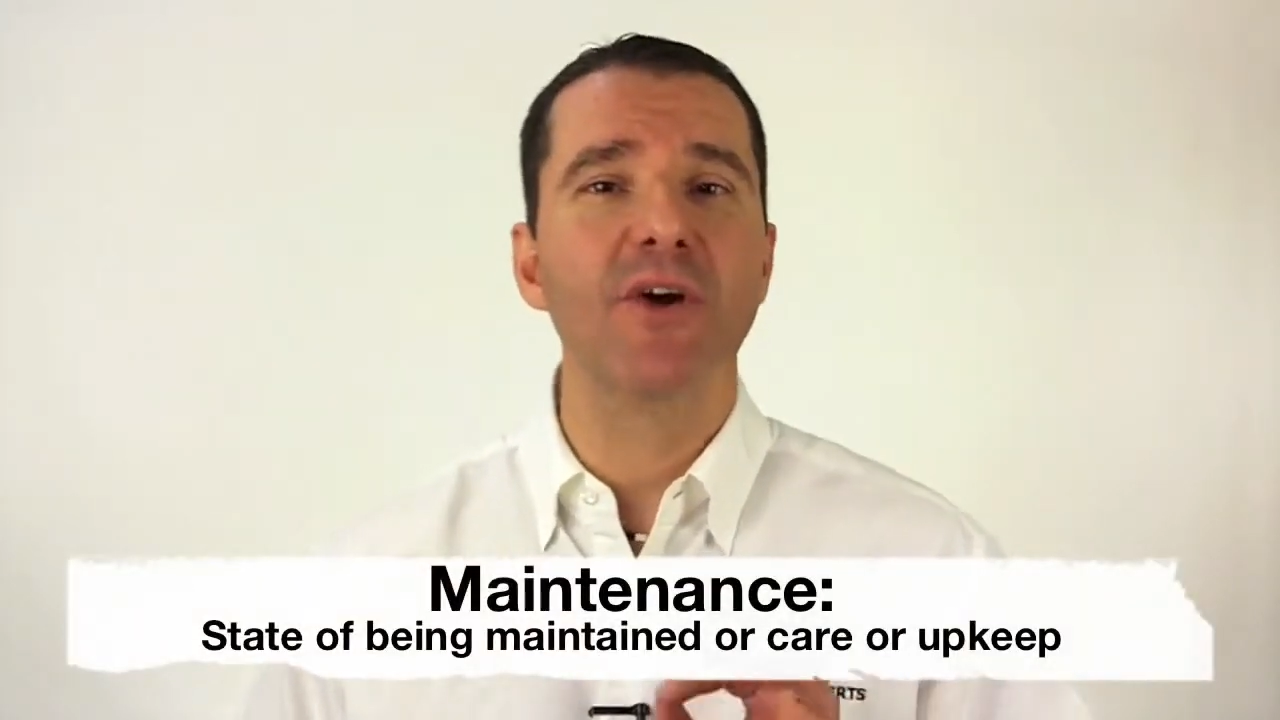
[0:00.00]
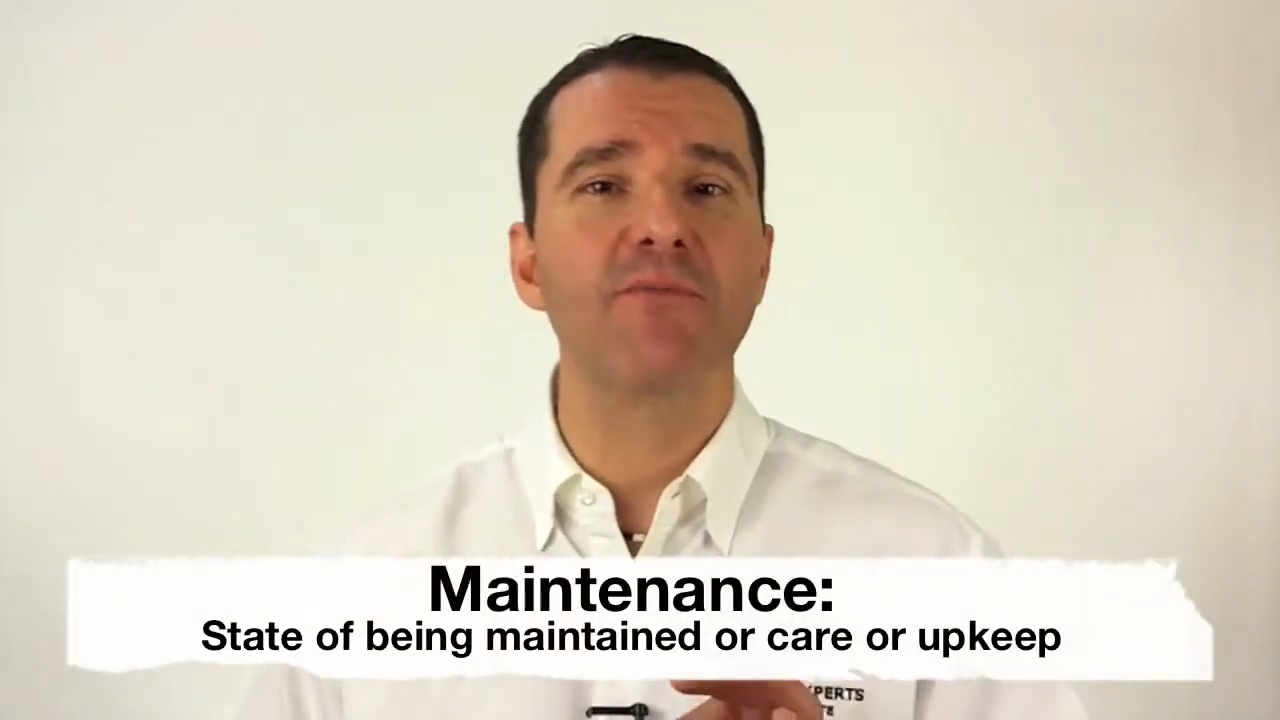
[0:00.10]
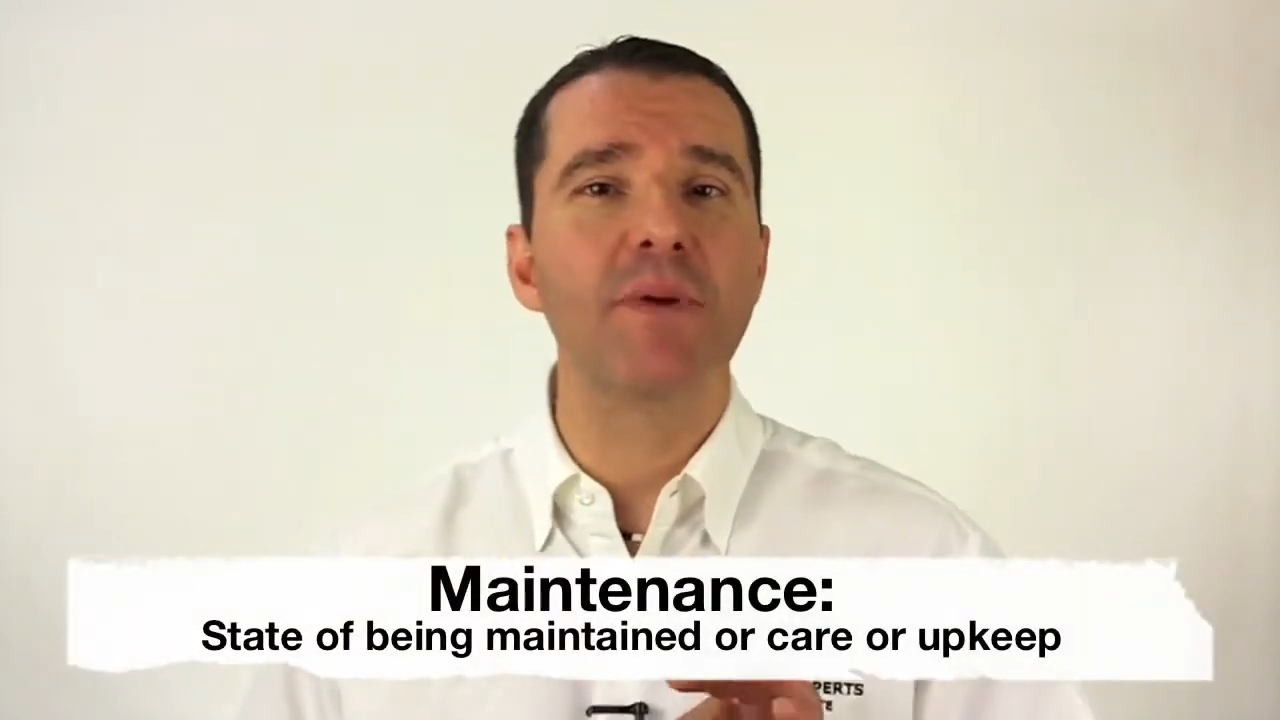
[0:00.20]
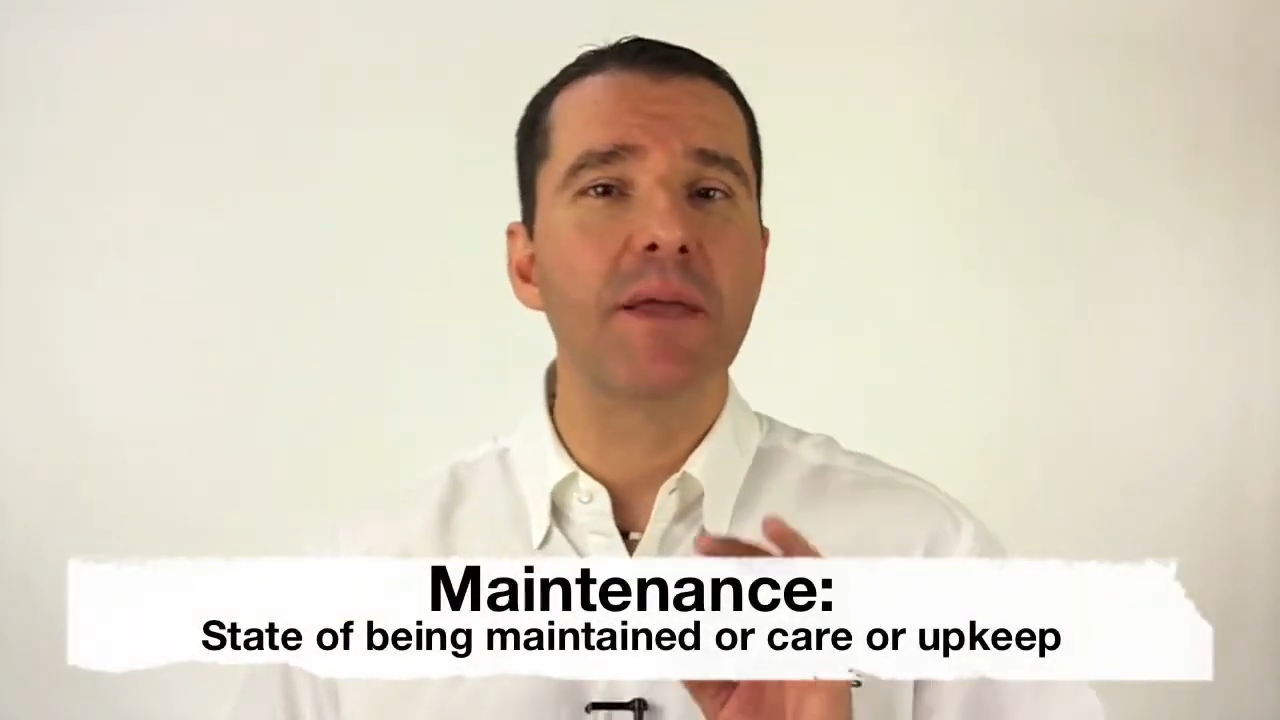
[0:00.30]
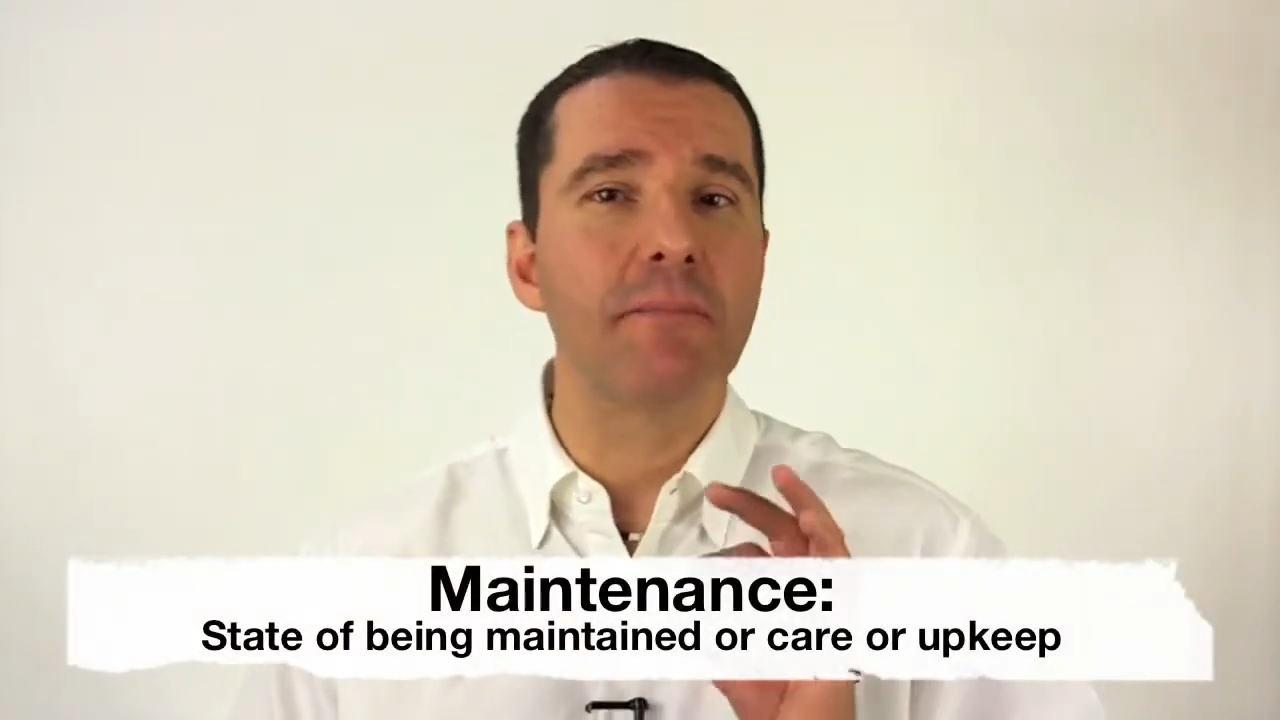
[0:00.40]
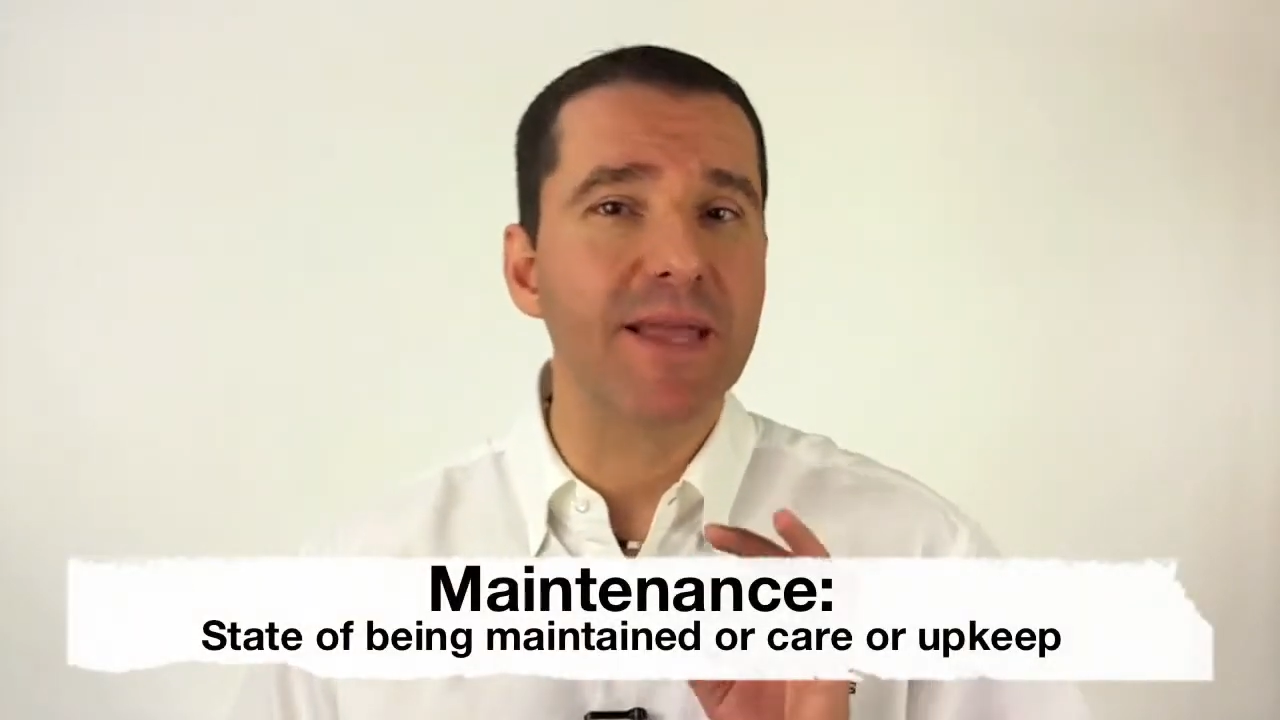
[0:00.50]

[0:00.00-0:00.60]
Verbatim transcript: of being